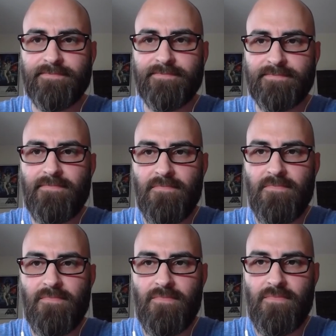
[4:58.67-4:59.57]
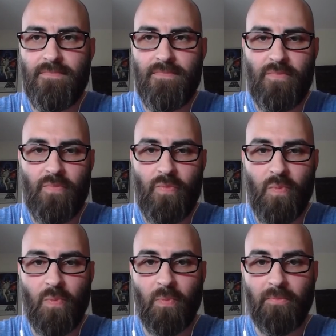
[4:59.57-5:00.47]

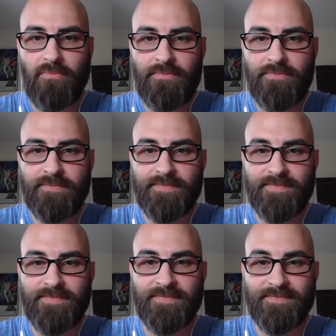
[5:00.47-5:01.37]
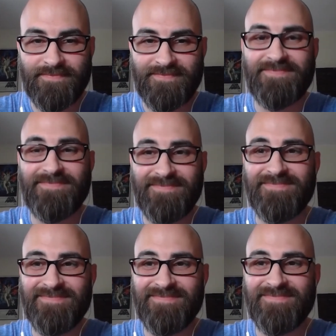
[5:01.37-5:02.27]

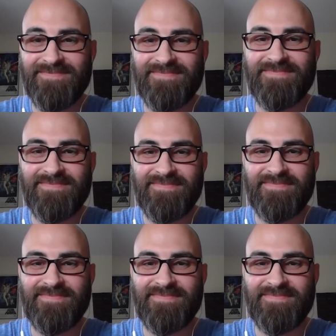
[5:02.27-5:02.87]
(silent)